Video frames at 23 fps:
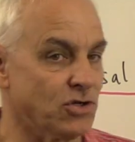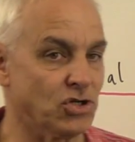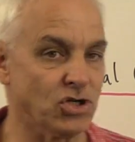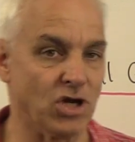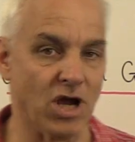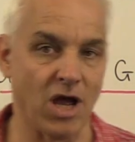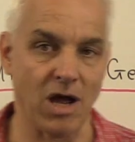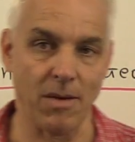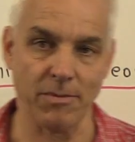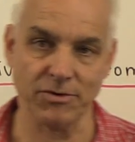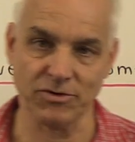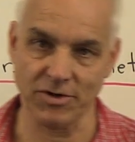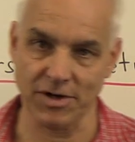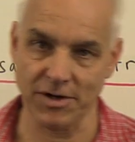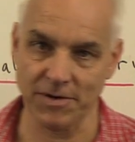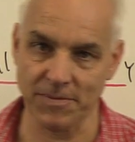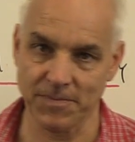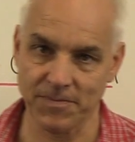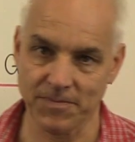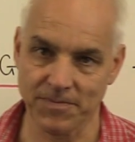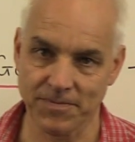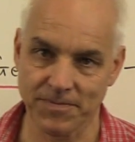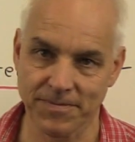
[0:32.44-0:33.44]
Geometry.
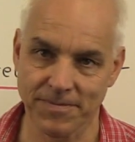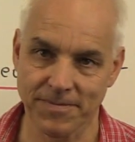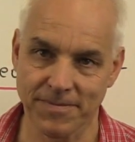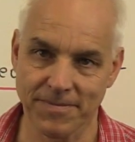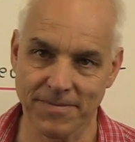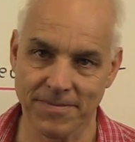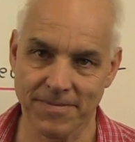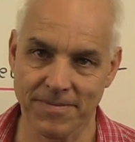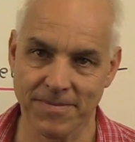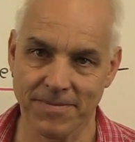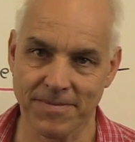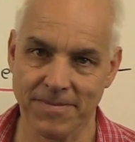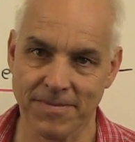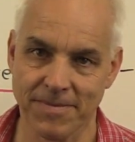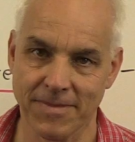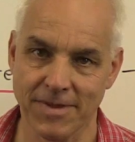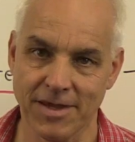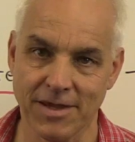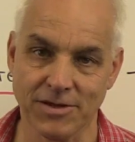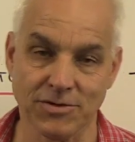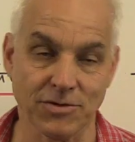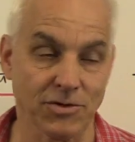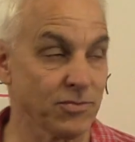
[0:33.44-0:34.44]

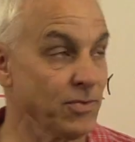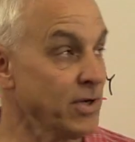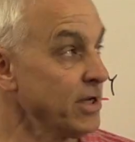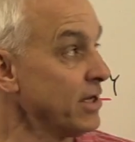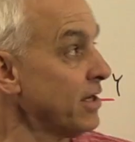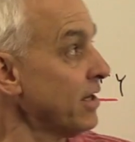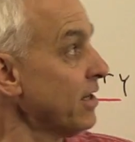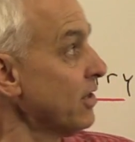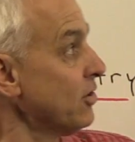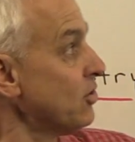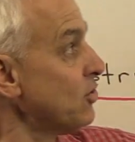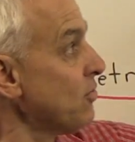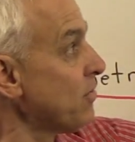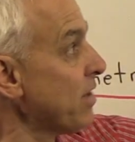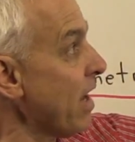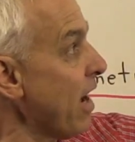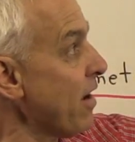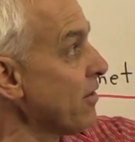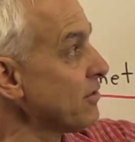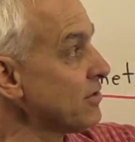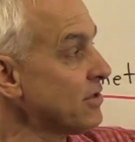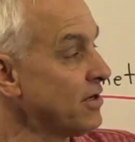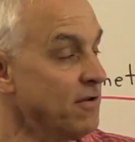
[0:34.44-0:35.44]
So it was written in
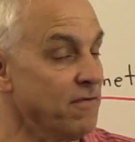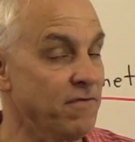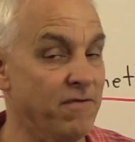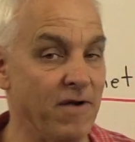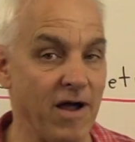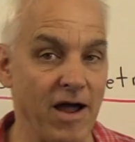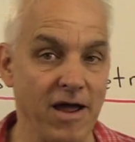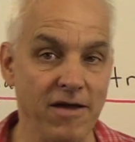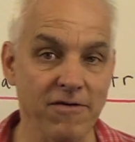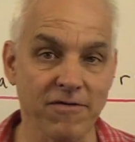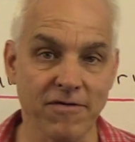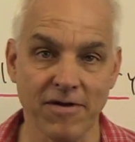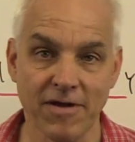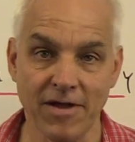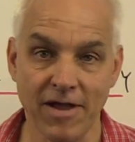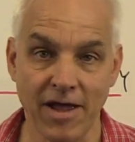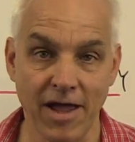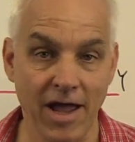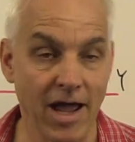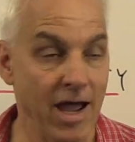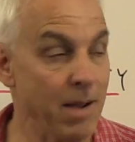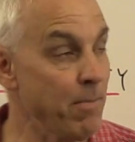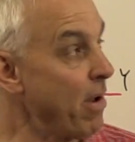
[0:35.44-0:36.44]
2005
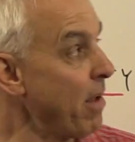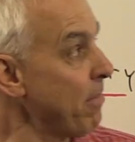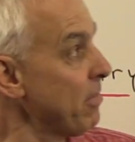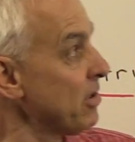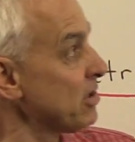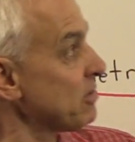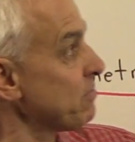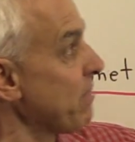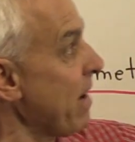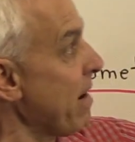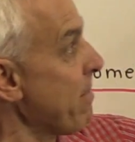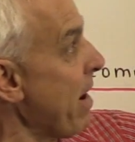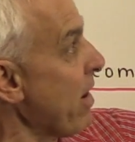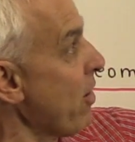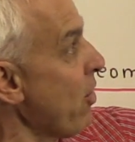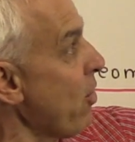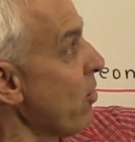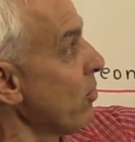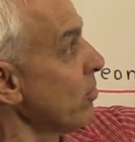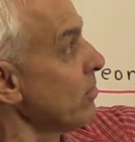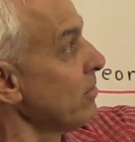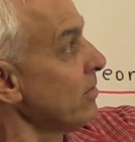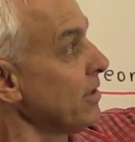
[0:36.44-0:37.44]
and published by my
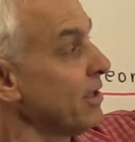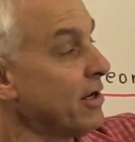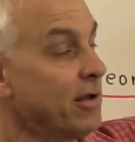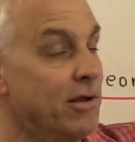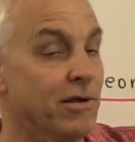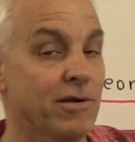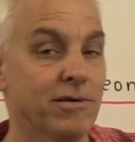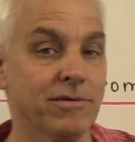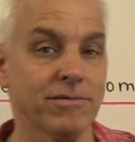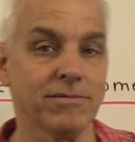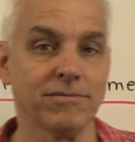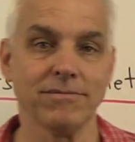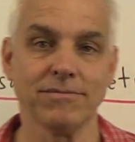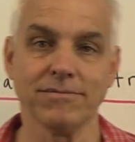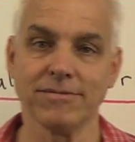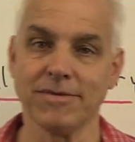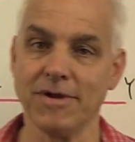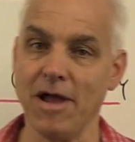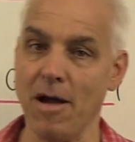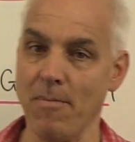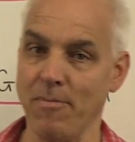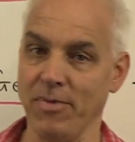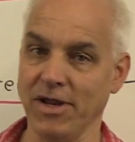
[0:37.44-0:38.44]
own little
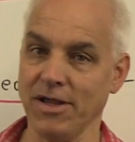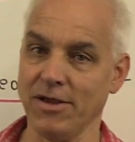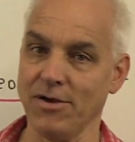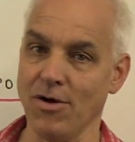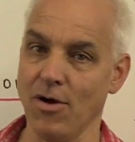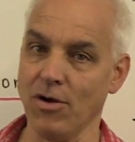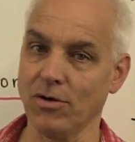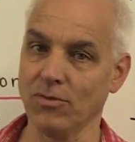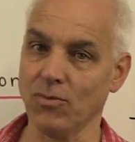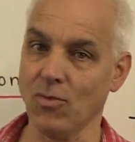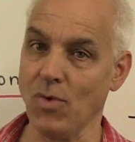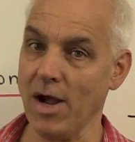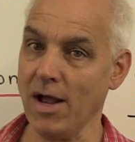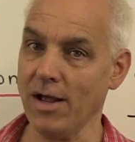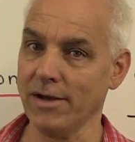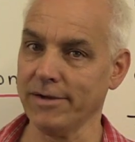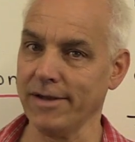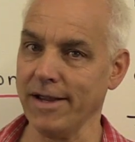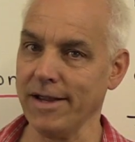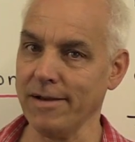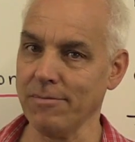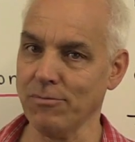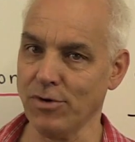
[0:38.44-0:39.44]
company called
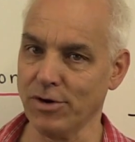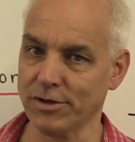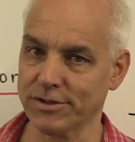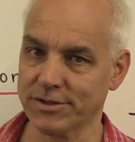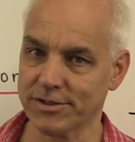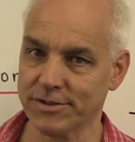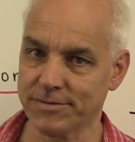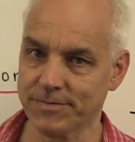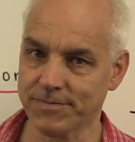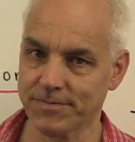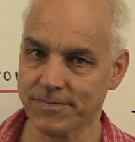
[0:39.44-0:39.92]
Wild Egg Books.